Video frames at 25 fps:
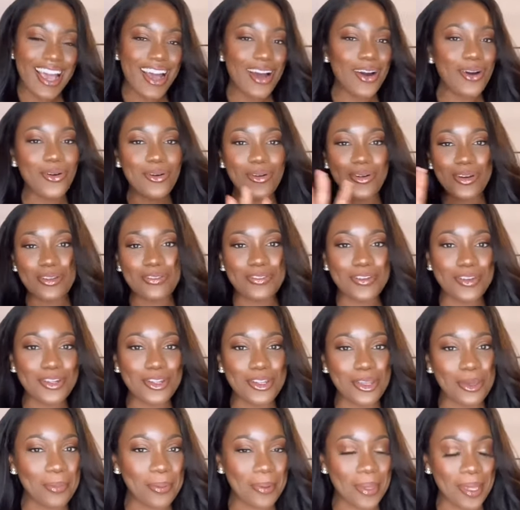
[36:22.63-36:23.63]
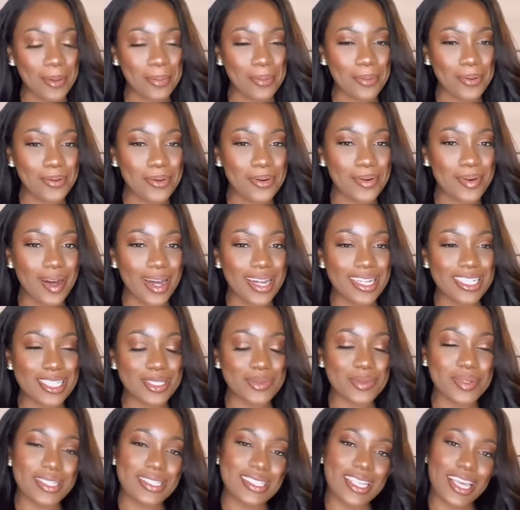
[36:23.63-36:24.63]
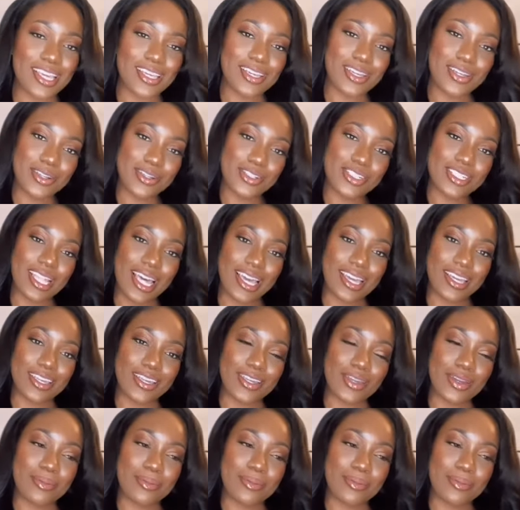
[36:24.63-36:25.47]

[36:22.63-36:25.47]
All of you new people, I just want to say a huge thank you.